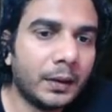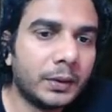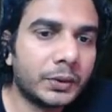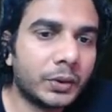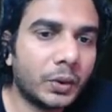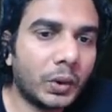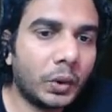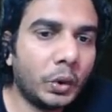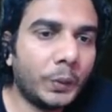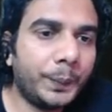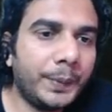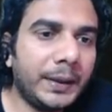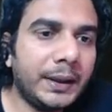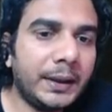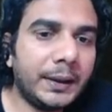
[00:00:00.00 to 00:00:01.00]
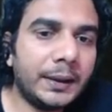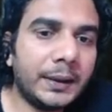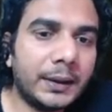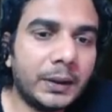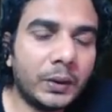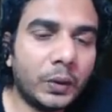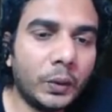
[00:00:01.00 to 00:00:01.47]
So OP
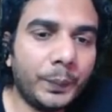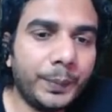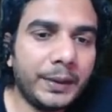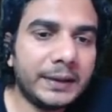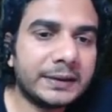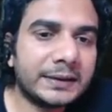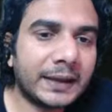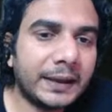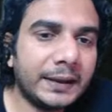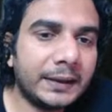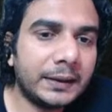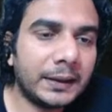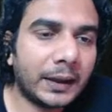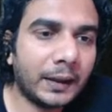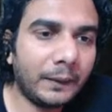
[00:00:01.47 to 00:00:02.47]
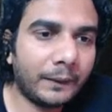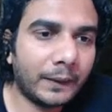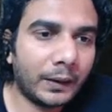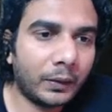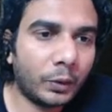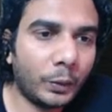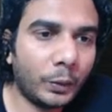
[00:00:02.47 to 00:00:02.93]
sine alpha